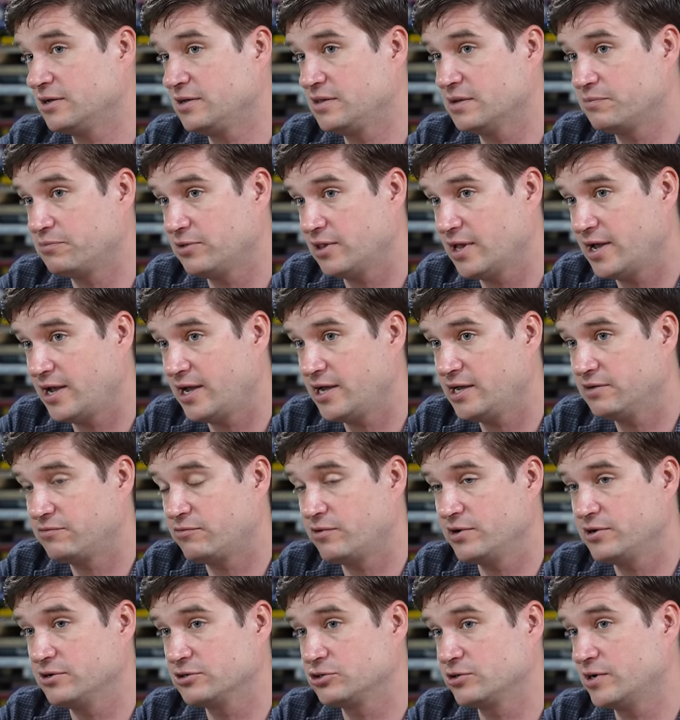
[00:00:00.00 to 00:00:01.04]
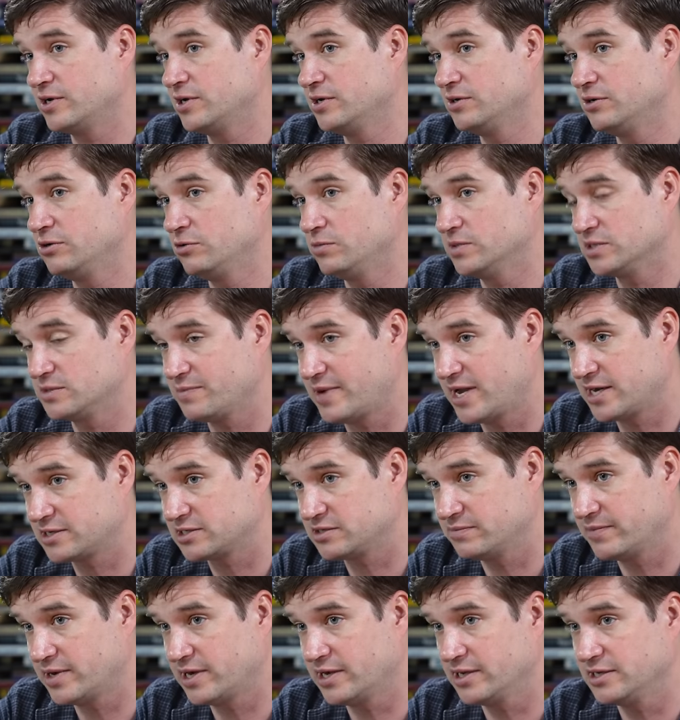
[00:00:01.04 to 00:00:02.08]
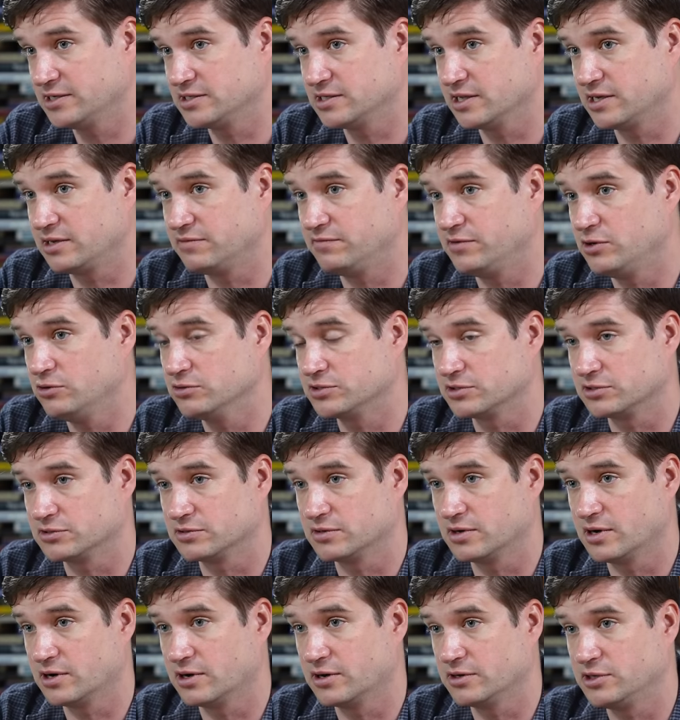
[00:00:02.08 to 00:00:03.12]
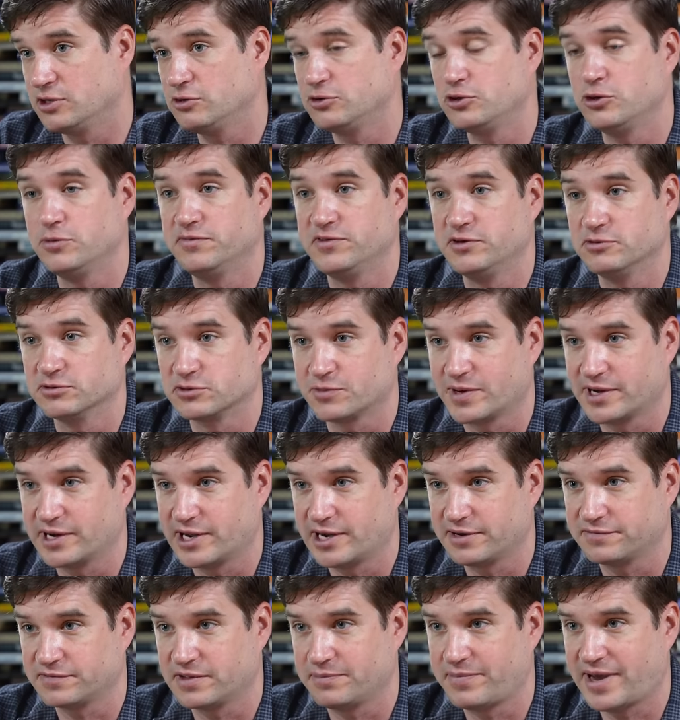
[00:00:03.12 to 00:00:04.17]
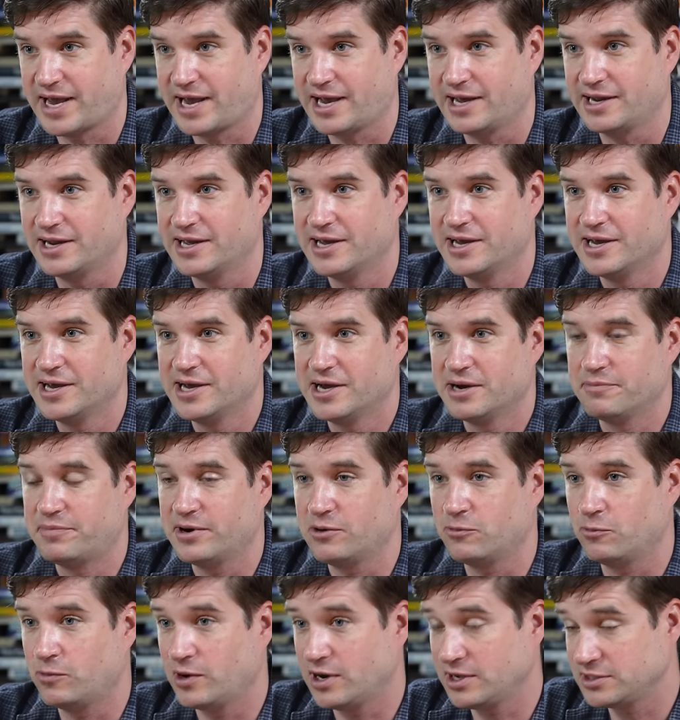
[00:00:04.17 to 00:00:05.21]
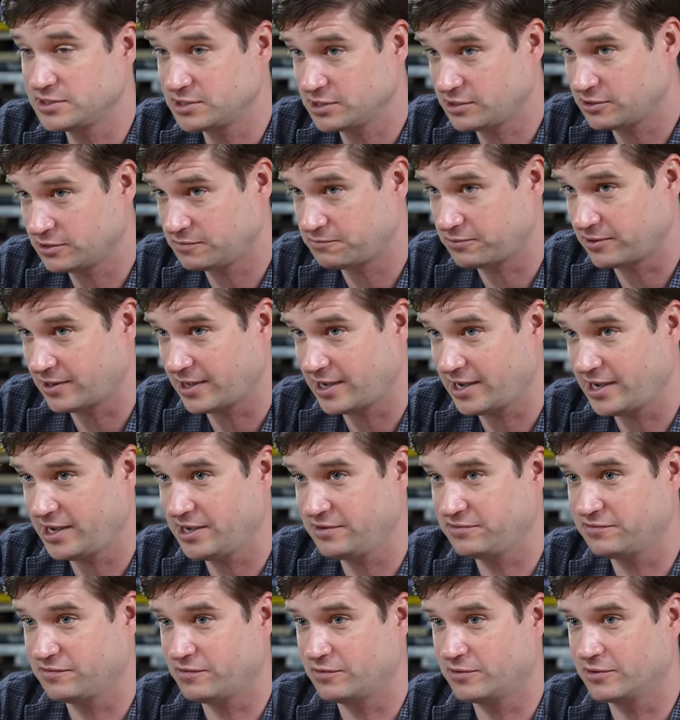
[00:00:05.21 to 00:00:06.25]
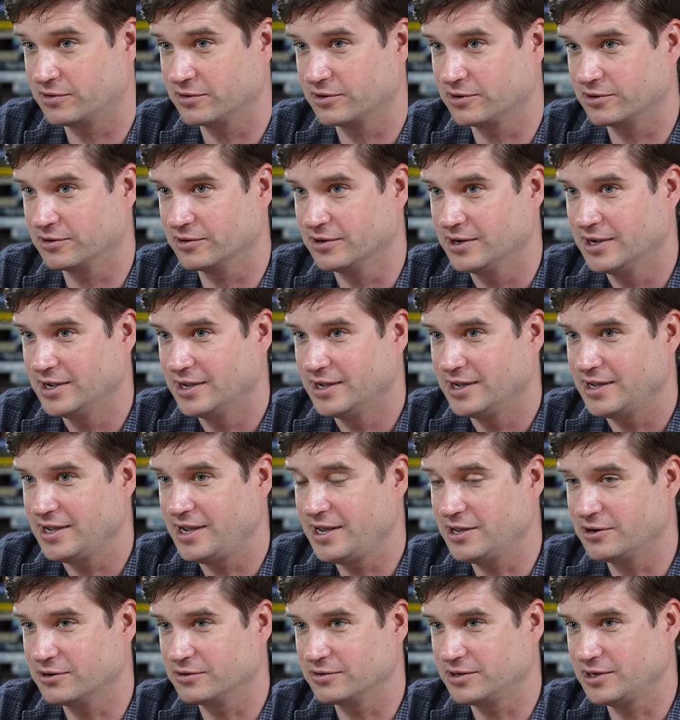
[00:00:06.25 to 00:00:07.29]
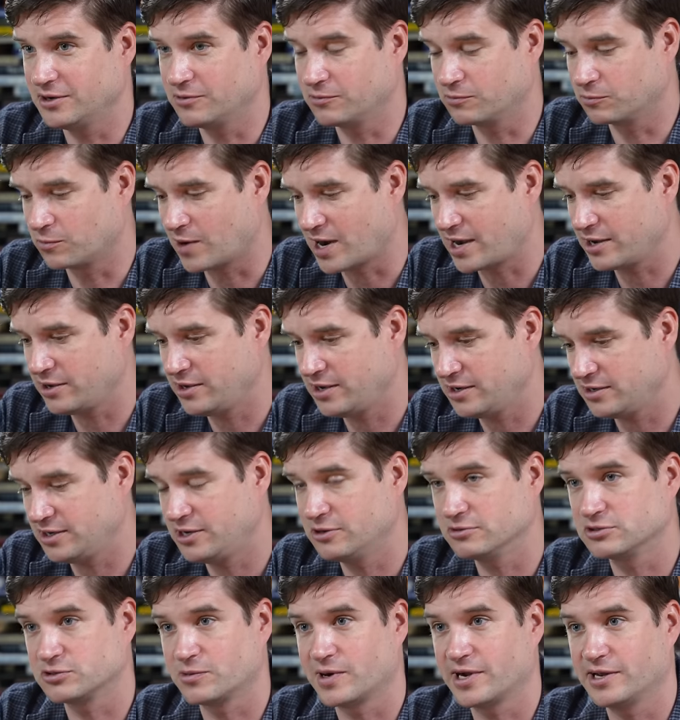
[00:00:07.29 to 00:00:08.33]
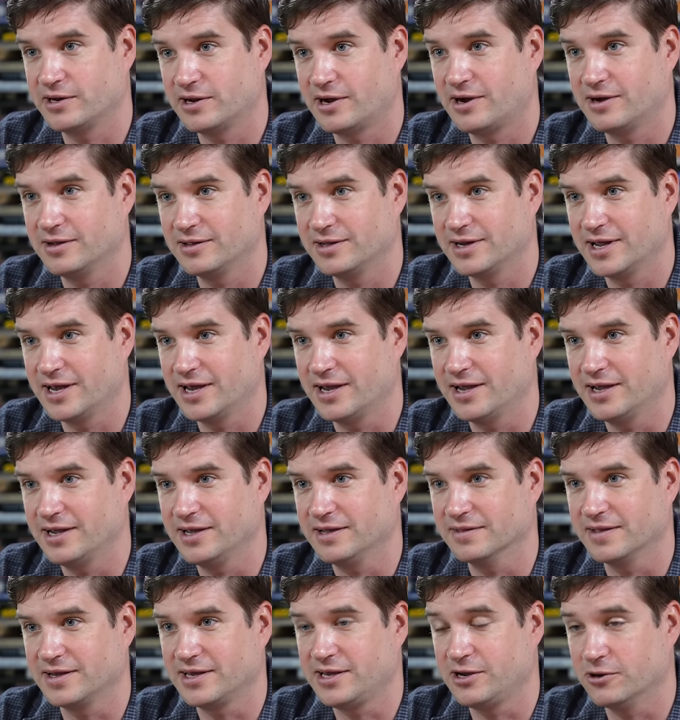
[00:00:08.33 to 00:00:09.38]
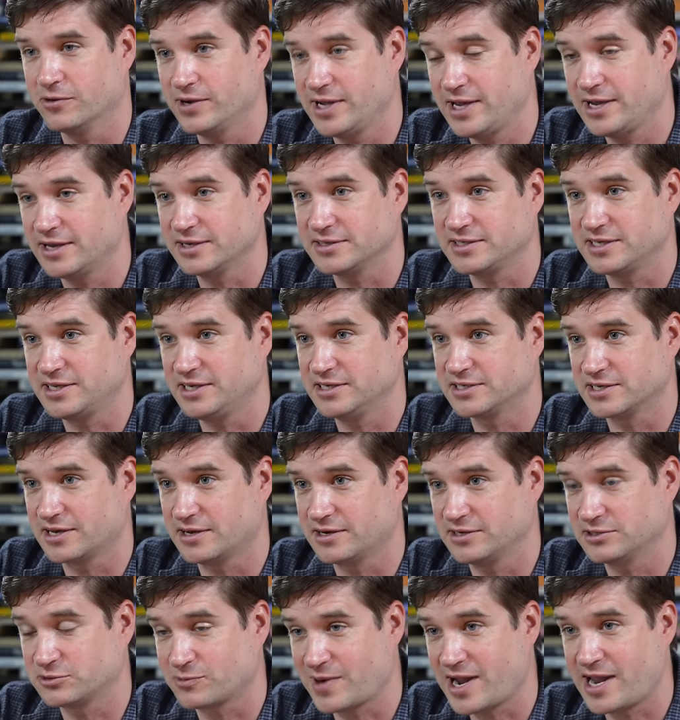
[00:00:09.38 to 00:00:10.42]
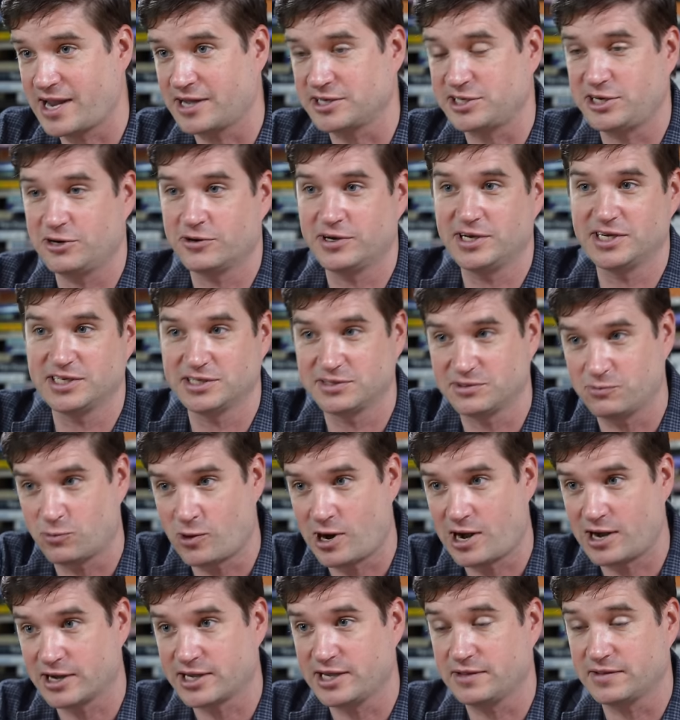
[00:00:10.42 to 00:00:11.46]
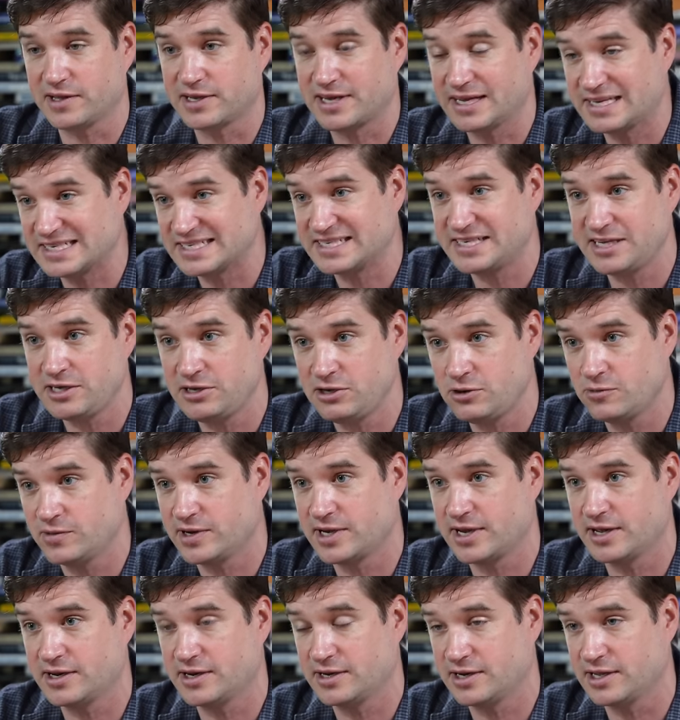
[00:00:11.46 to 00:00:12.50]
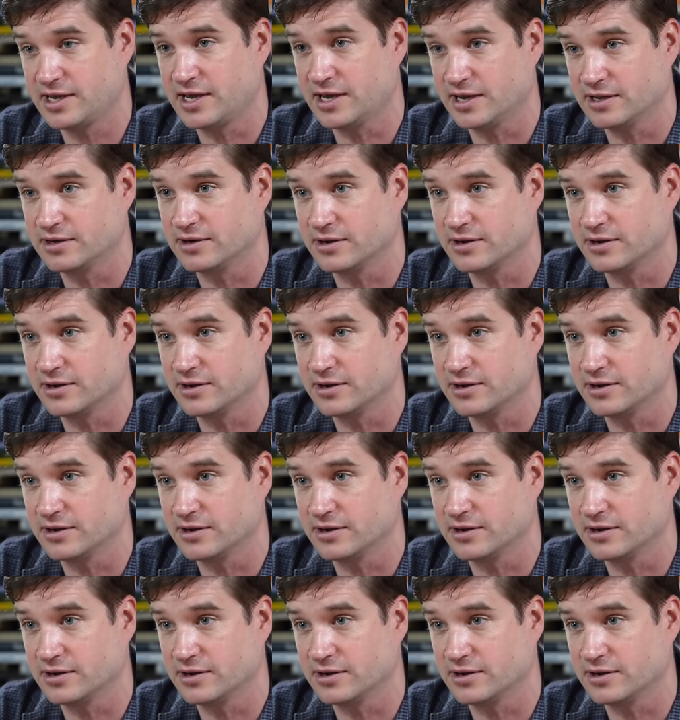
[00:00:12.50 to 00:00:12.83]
the play if what you're trying to do was maximize like views or, or YouTube views right off the bat, yeah. But was a good play for inner you know here's ryan holiday like here he is he's on his ranch here he is walking like get to see yes. you again and again